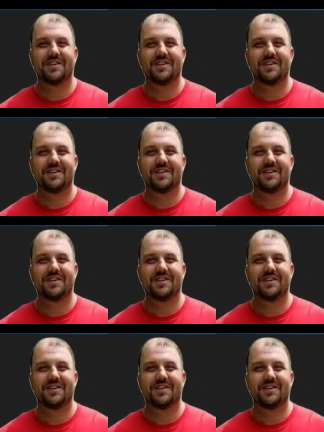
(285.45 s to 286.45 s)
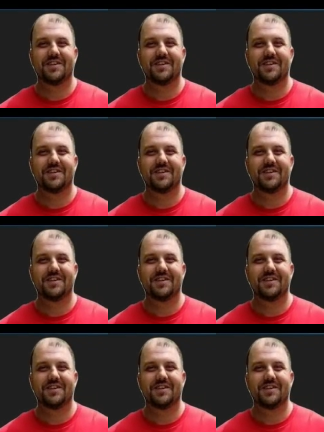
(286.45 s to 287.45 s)

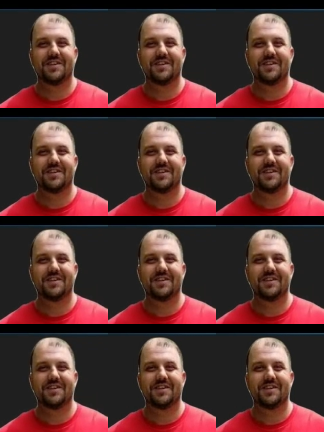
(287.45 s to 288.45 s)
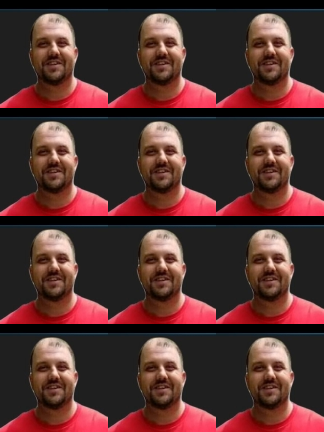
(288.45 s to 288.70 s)
No one is speaking in this clip.